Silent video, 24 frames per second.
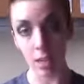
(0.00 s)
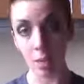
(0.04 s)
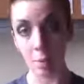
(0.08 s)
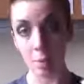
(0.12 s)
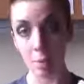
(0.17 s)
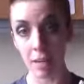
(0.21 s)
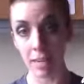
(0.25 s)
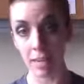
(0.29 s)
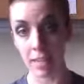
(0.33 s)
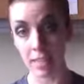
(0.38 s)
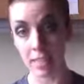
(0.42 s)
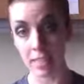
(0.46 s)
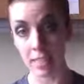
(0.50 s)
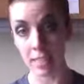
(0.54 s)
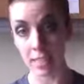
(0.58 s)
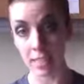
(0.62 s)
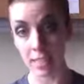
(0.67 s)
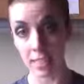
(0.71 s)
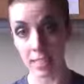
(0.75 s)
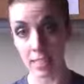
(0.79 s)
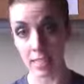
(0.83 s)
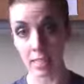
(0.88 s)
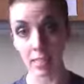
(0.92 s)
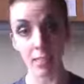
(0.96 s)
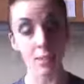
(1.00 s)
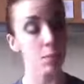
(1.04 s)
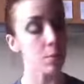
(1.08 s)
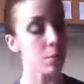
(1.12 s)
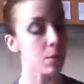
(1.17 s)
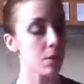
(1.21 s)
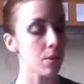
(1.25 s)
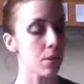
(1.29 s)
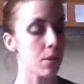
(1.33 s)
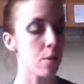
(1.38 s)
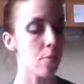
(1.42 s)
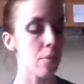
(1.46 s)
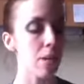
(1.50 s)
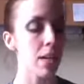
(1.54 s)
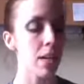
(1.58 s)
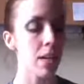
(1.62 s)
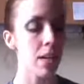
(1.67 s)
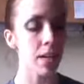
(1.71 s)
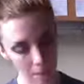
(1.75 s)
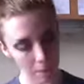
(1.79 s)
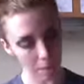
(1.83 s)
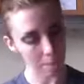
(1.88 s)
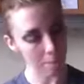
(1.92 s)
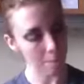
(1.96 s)
Got my handy dandy Swiss Army
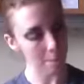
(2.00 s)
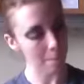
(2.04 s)
knife.